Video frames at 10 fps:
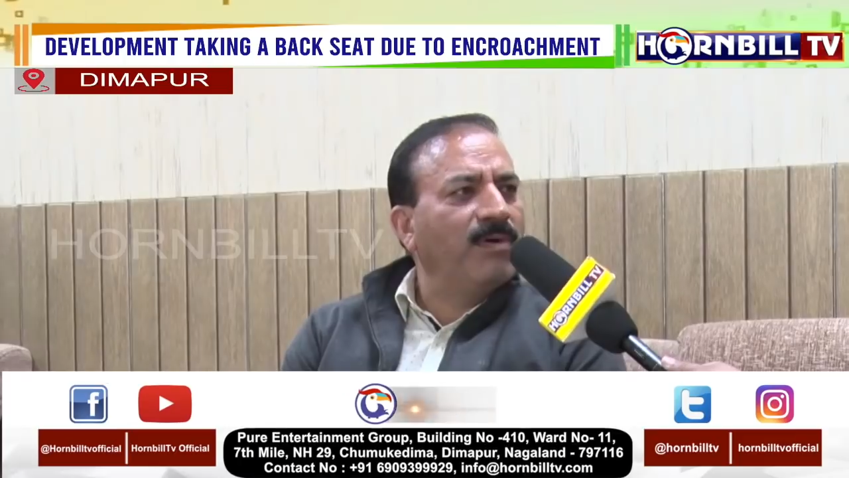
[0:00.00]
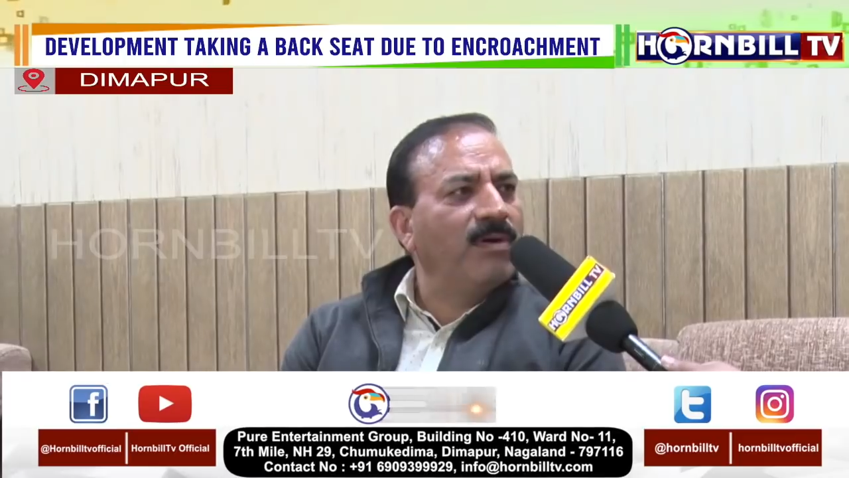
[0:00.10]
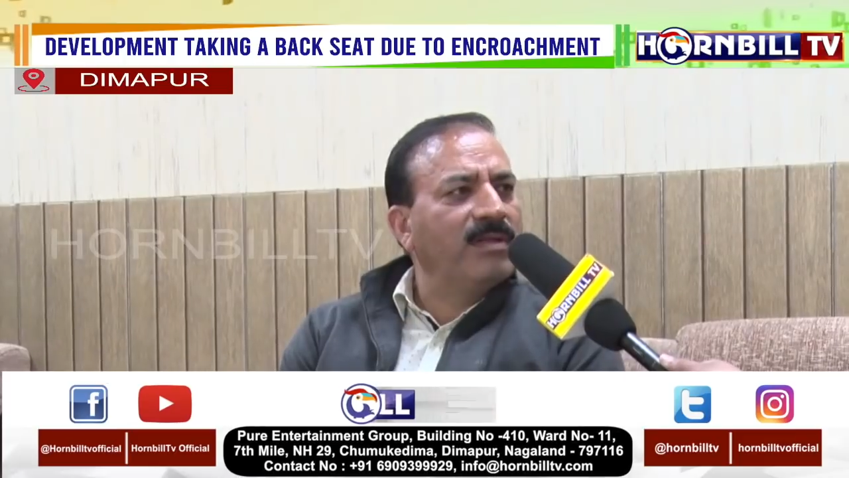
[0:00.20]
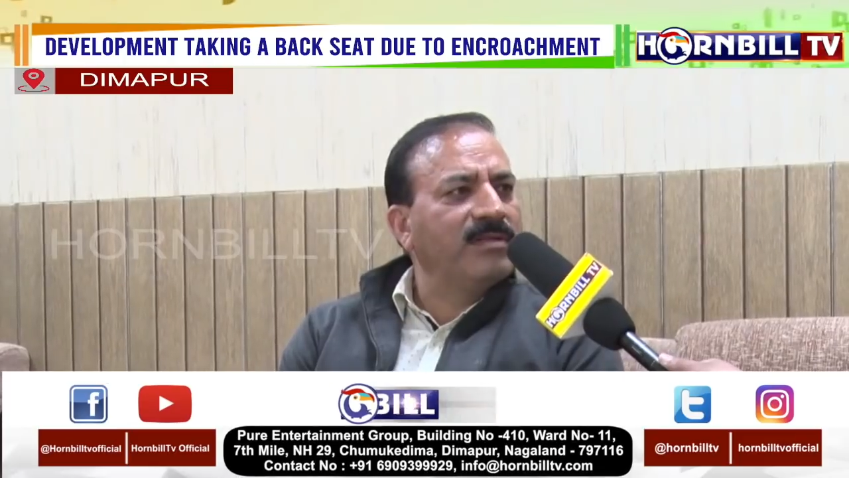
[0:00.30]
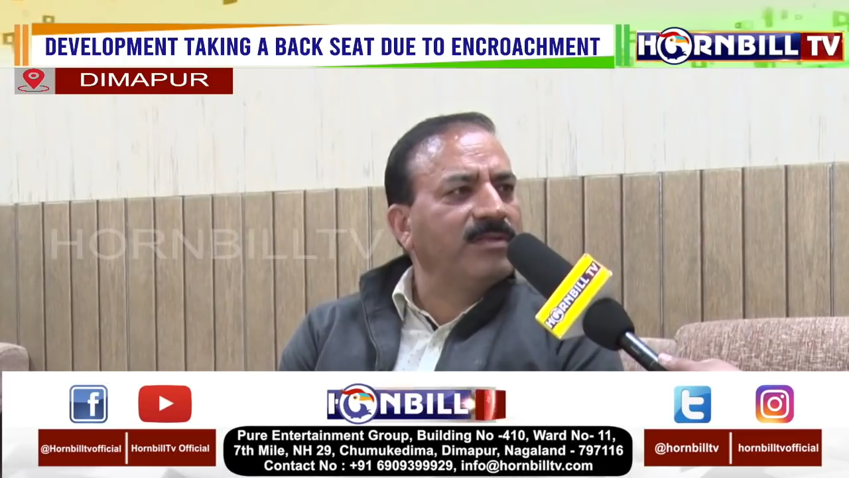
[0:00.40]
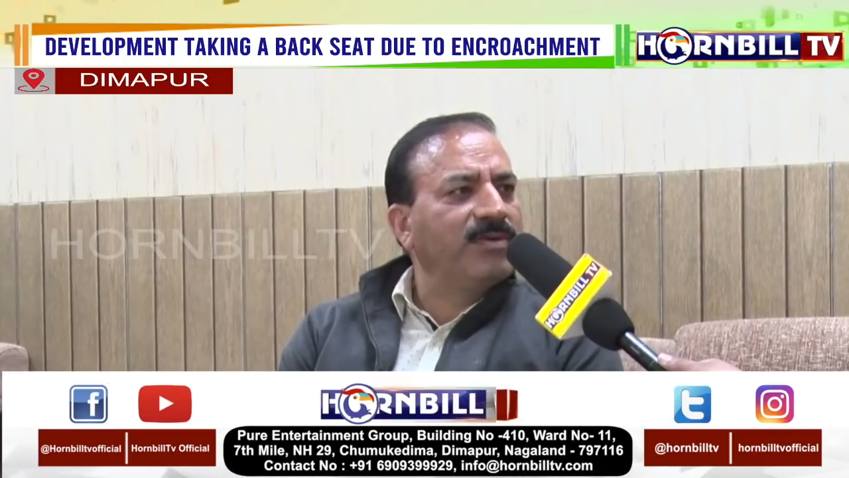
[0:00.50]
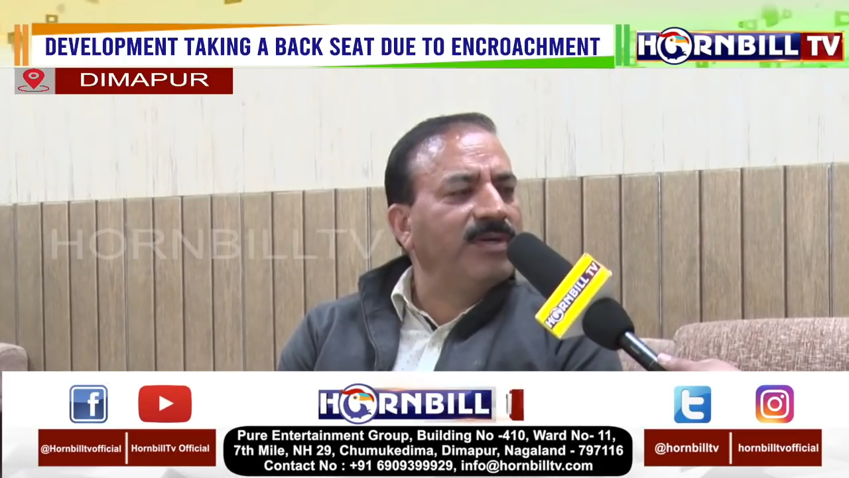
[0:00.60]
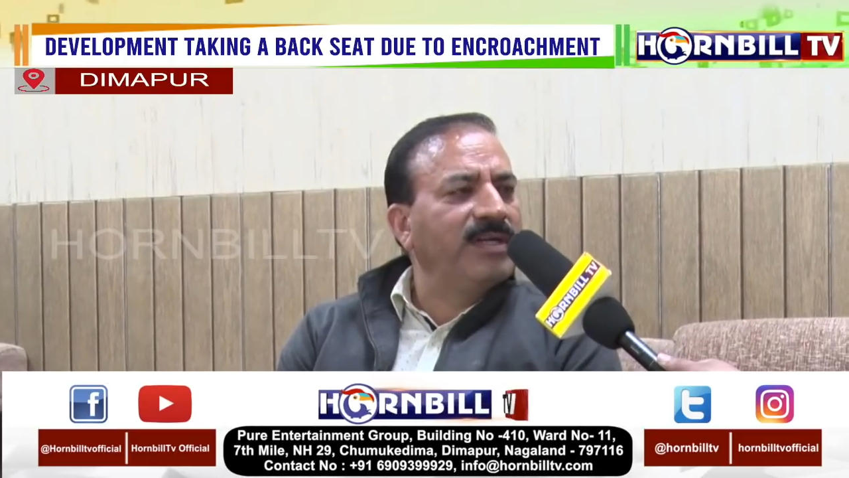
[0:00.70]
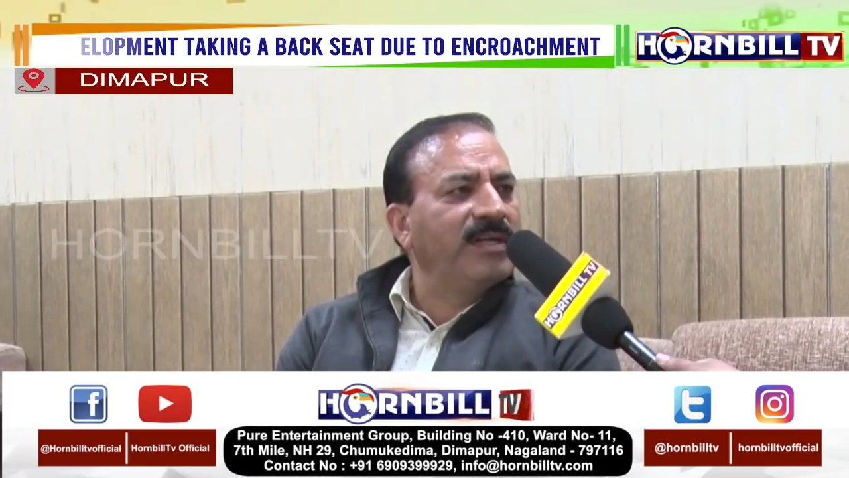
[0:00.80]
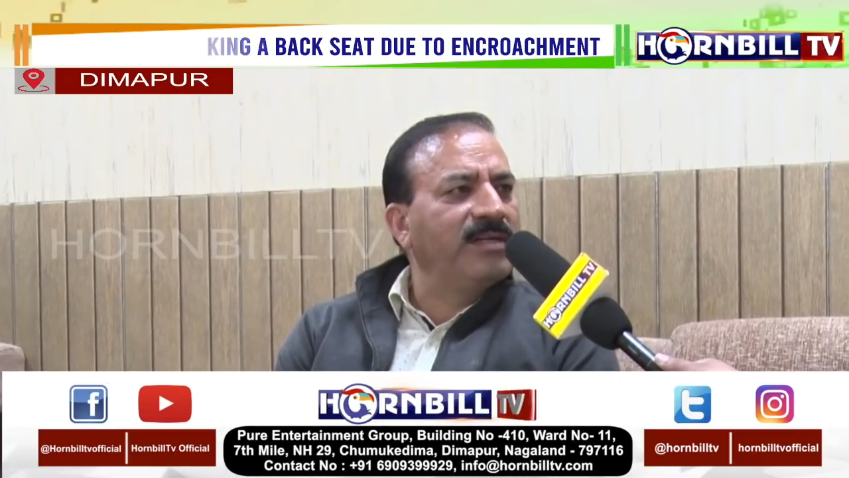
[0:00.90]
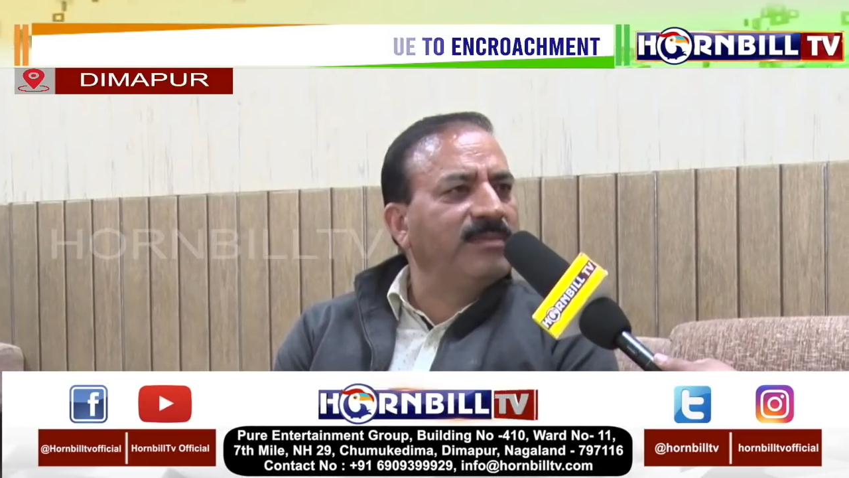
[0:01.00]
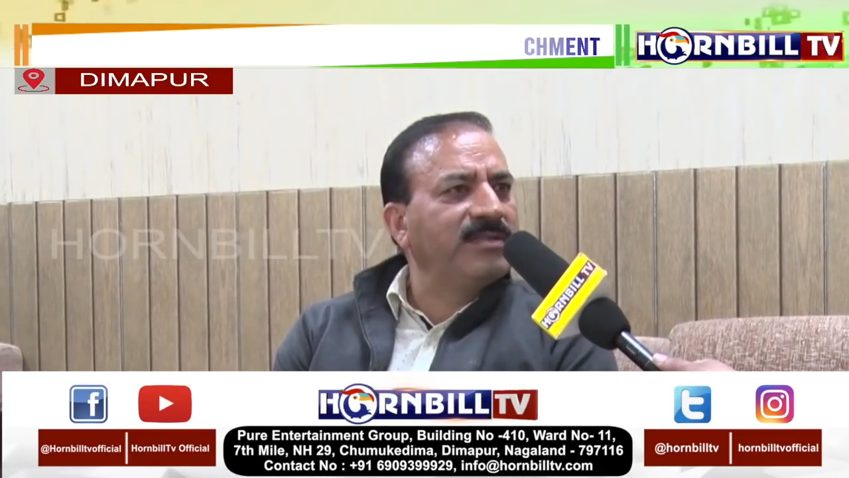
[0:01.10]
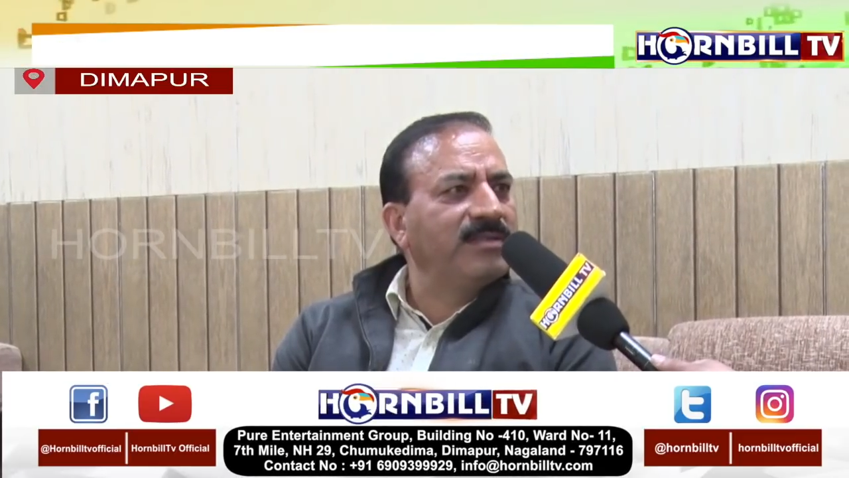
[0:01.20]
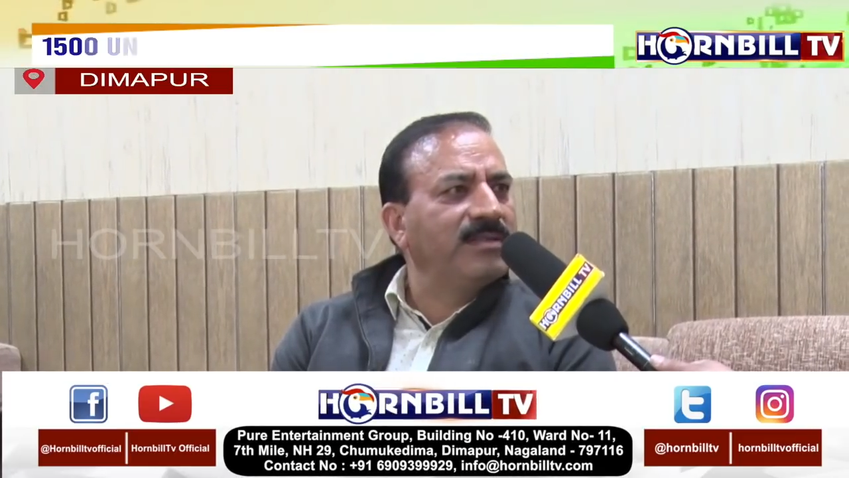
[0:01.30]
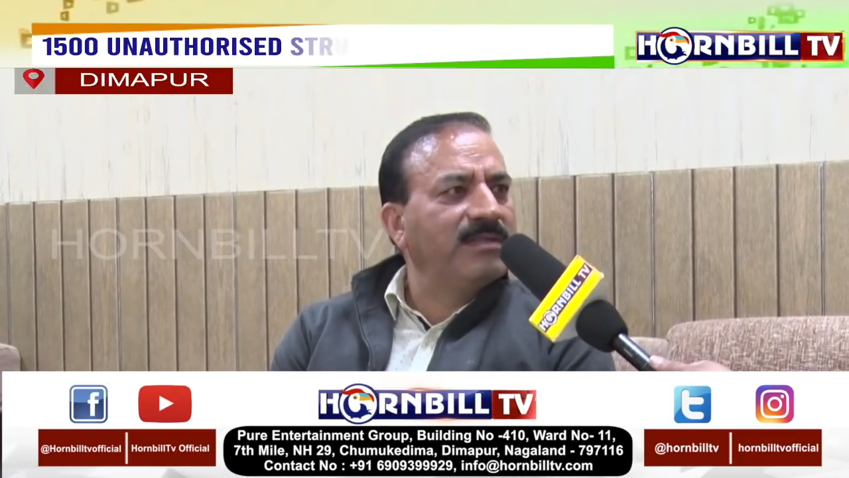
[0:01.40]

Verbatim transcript: all the security arrangements